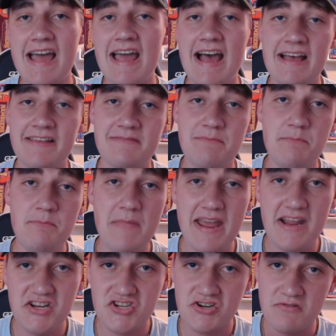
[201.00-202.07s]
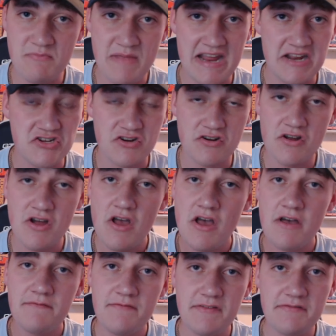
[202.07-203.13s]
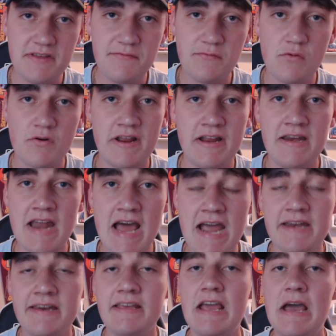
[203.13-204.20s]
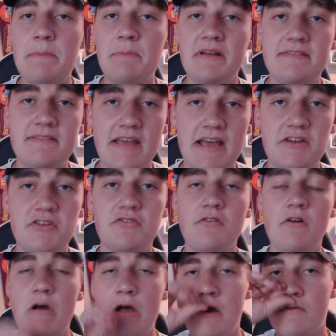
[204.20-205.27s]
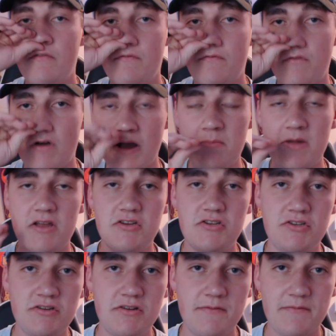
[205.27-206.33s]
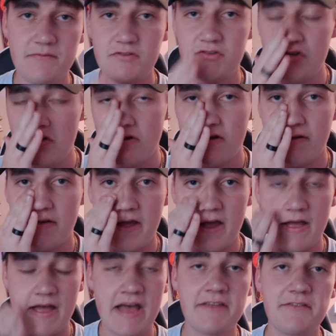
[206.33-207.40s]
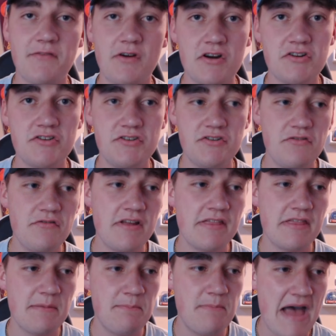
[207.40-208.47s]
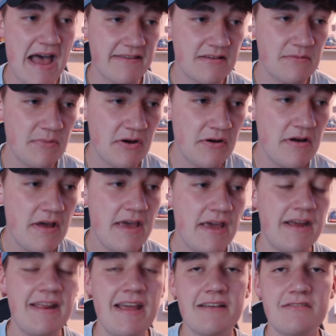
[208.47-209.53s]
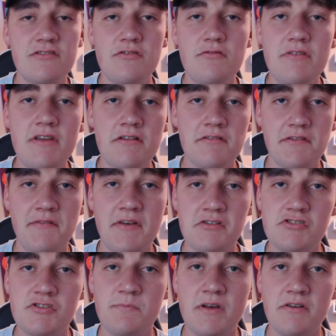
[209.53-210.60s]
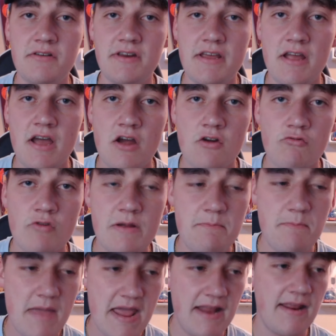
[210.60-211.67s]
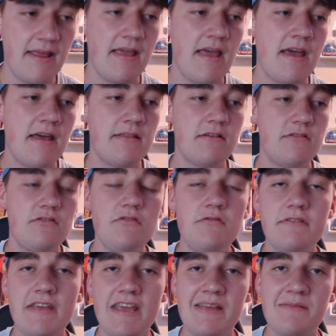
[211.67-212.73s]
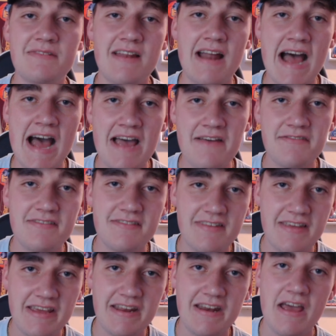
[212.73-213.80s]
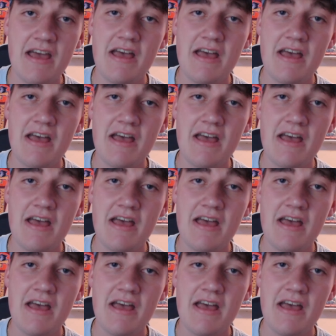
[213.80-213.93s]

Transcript: has major 50-40-90 potential from as far as shooting the basketball, and he has 2 years of eligibility remaining. And the two teams that I've seen